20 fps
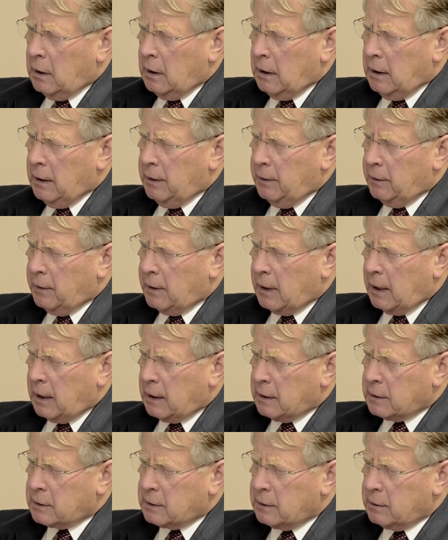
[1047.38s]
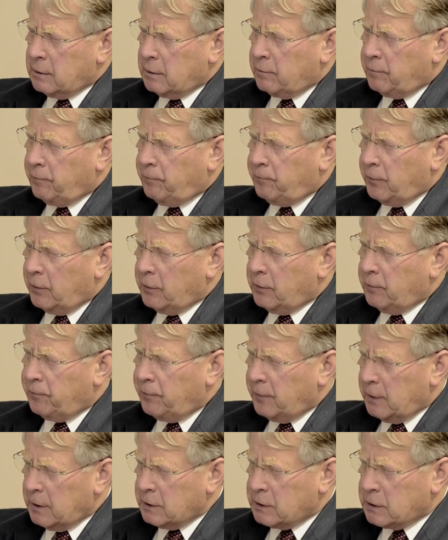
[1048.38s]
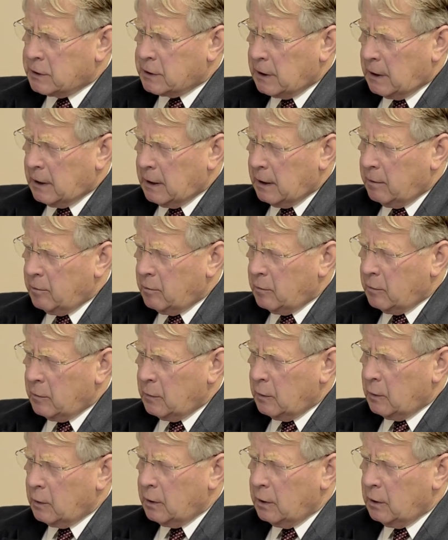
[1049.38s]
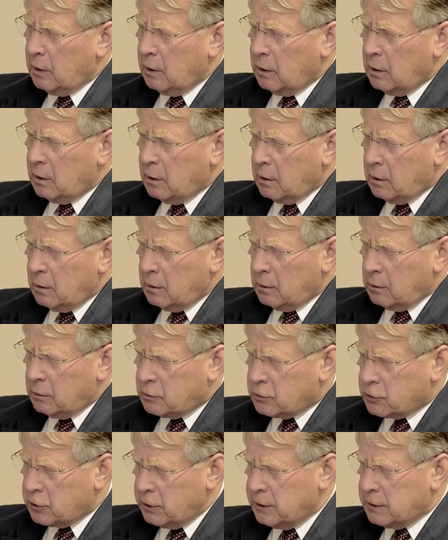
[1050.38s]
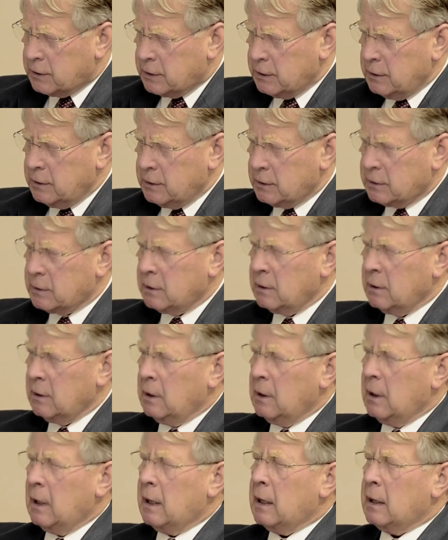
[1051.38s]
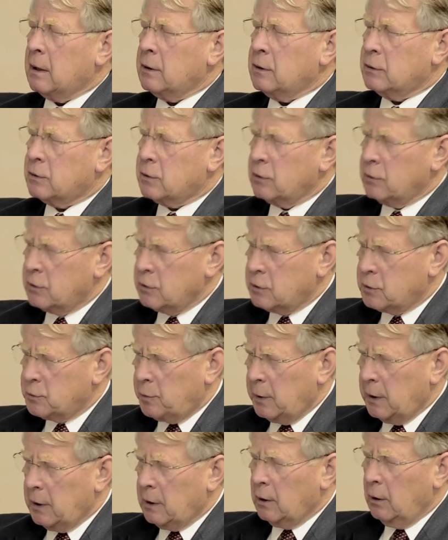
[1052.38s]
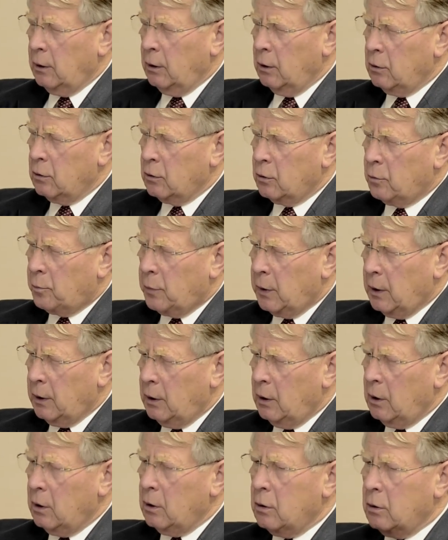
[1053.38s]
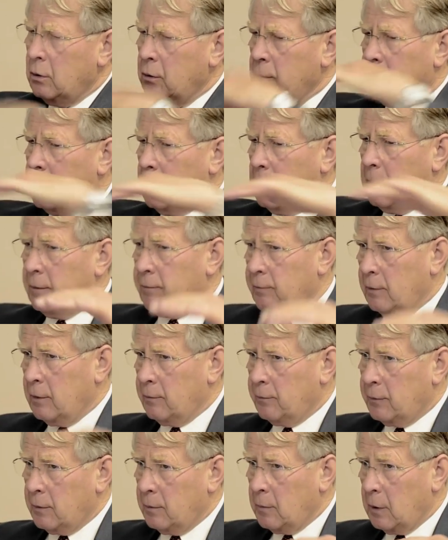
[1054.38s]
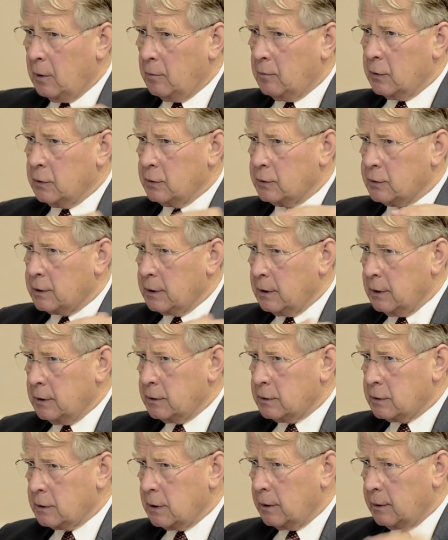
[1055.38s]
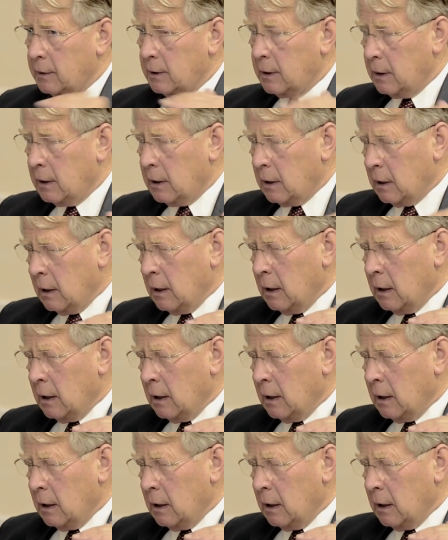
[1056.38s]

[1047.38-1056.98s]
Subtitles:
in that for the first time, the treaties, so to speak, look below the level of the member states, and they